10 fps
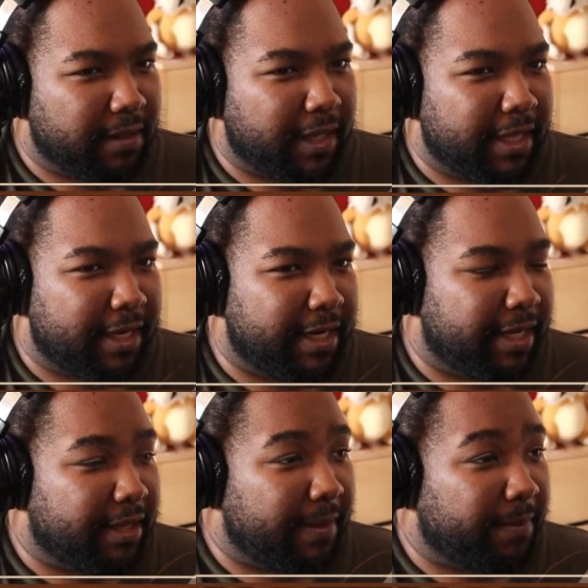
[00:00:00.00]

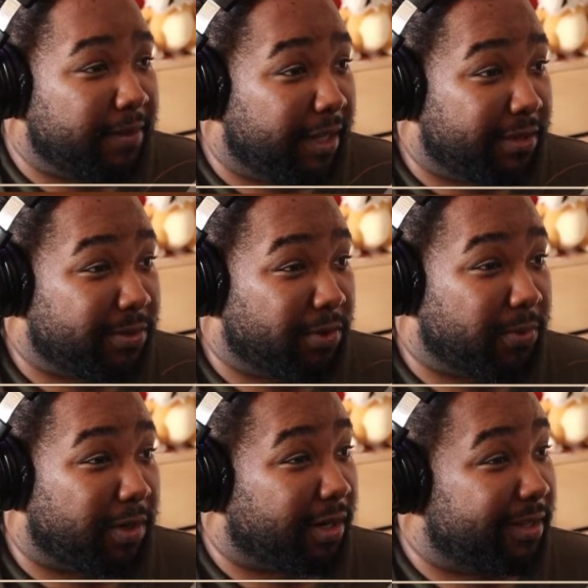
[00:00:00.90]
They both need to get their swords
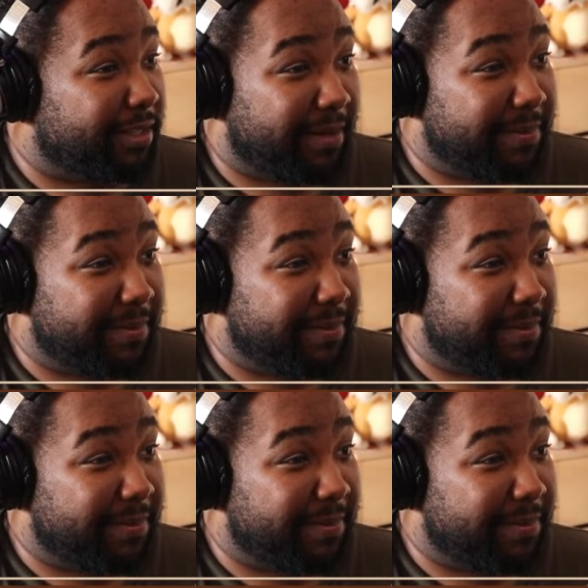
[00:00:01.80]
worked on at the same